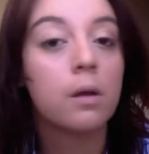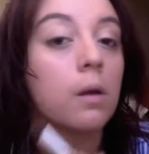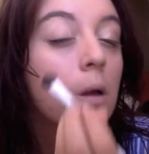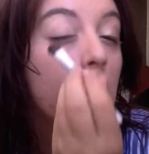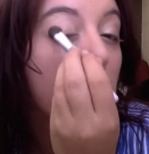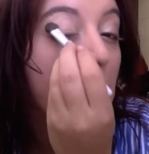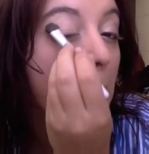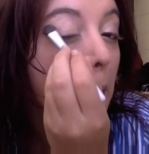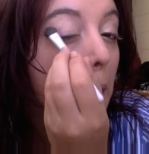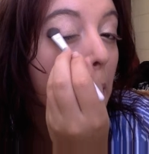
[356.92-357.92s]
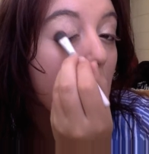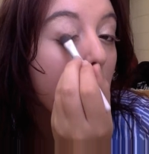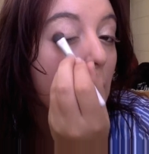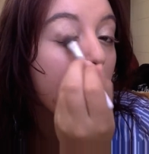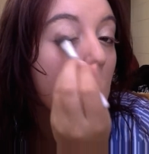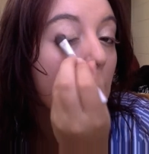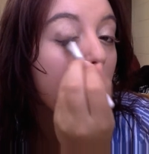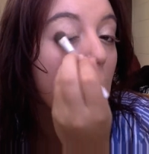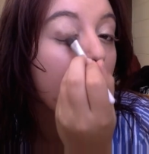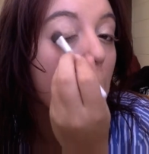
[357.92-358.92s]
going to be fun to clean up. So
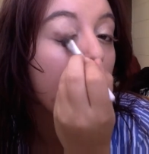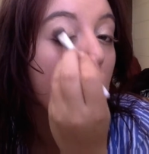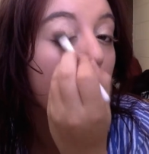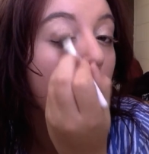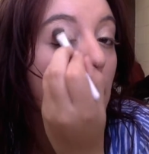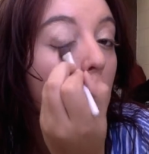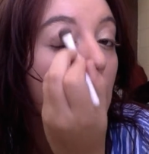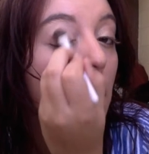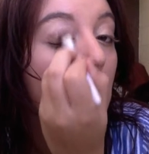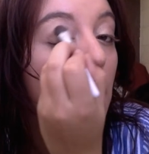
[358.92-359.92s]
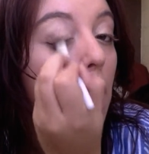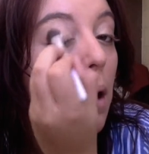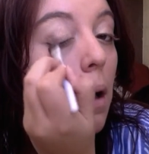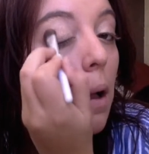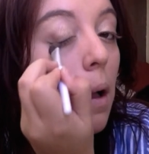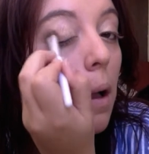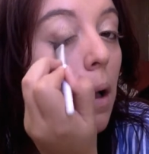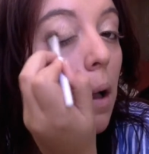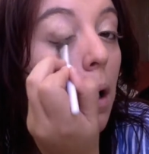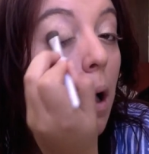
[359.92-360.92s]
brush inwards and just blend
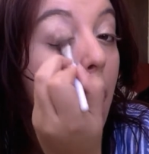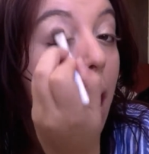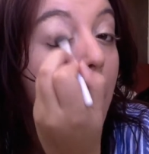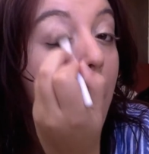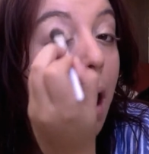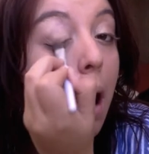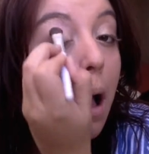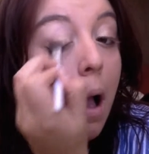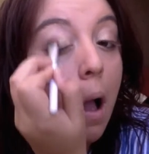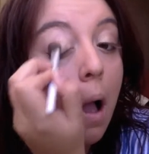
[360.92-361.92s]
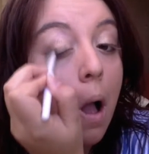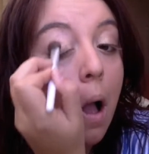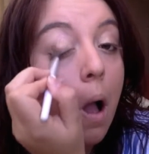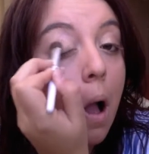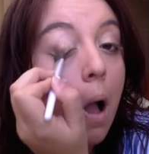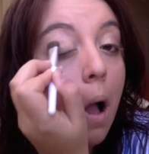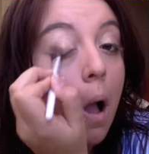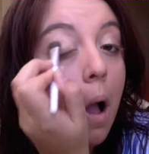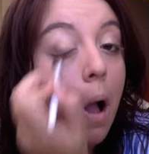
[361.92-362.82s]
into that lighter color before.